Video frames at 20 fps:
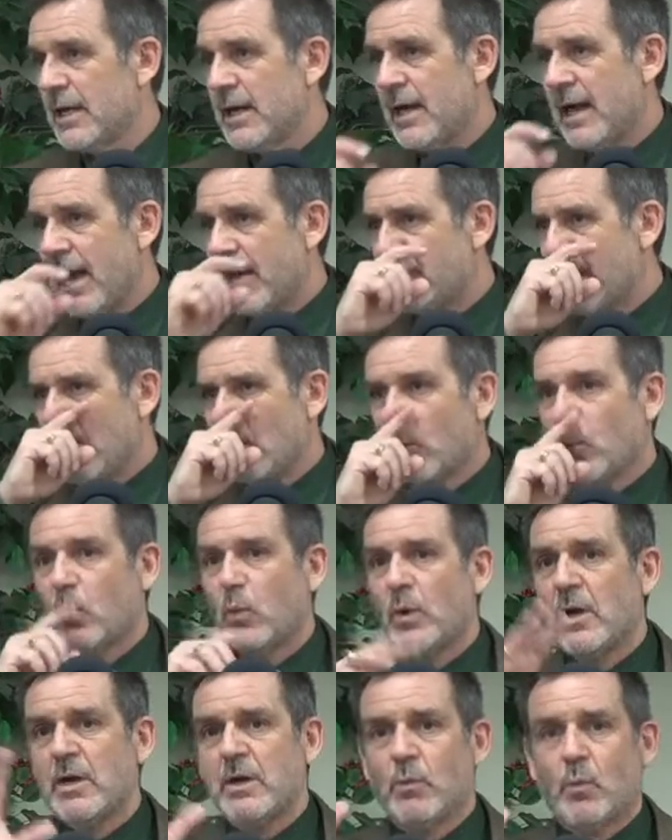and they were
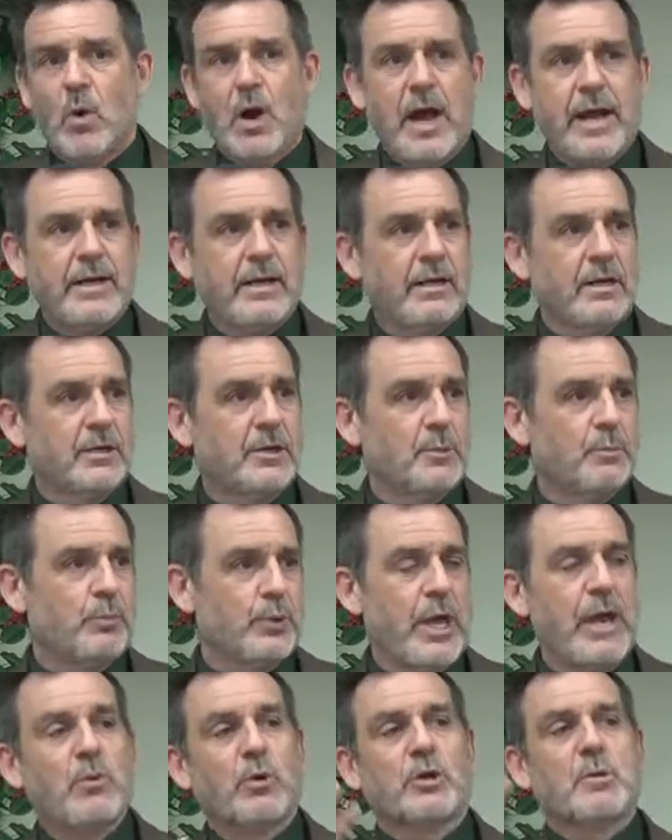whining and compl-
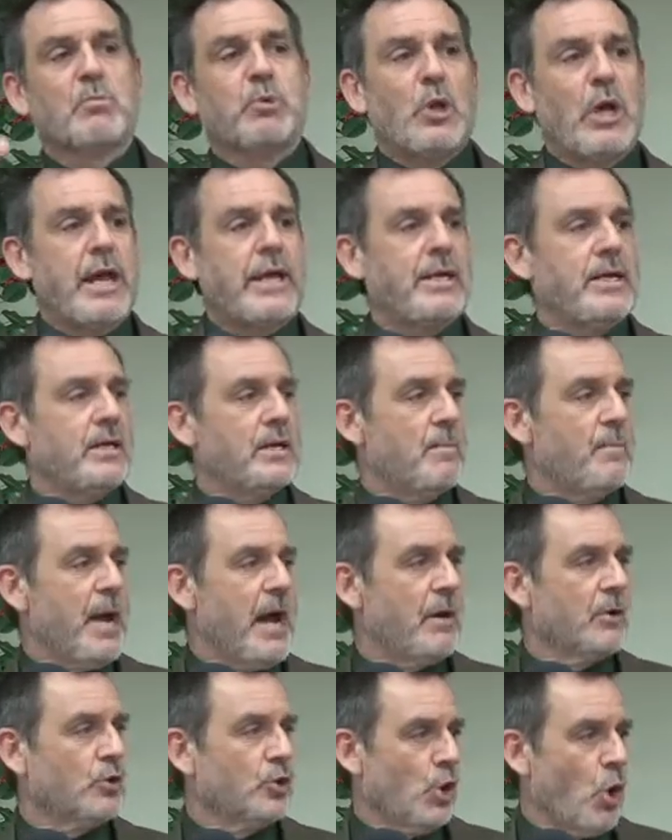they were complaining
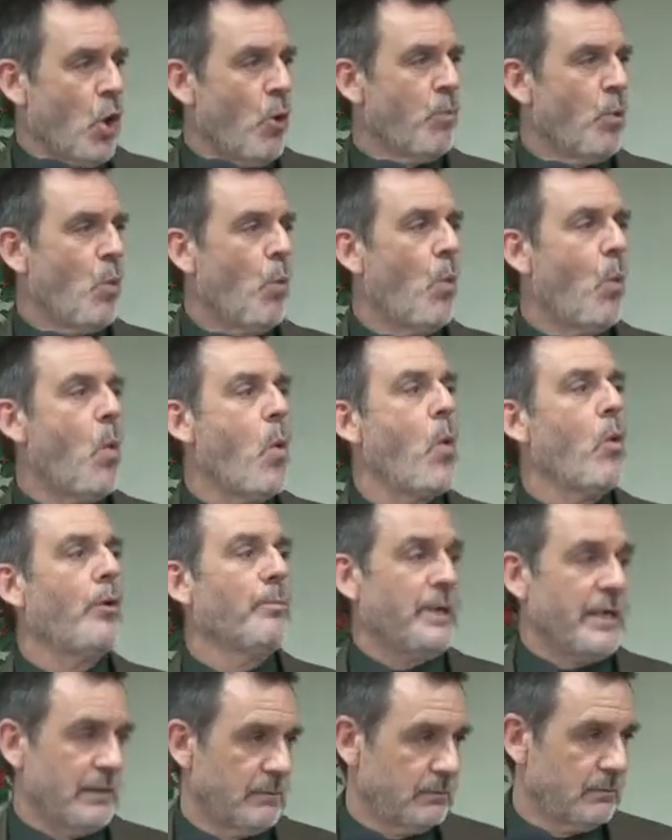about global
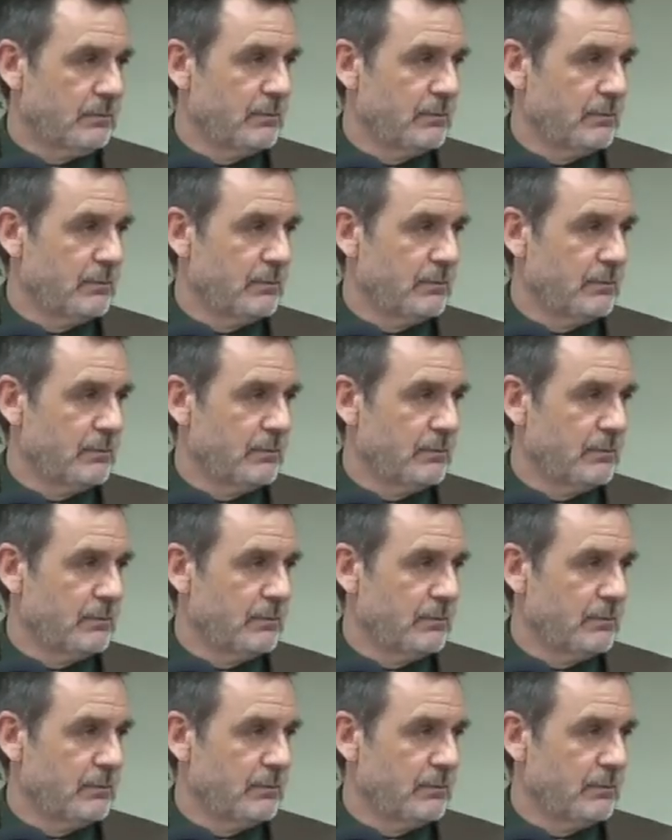warming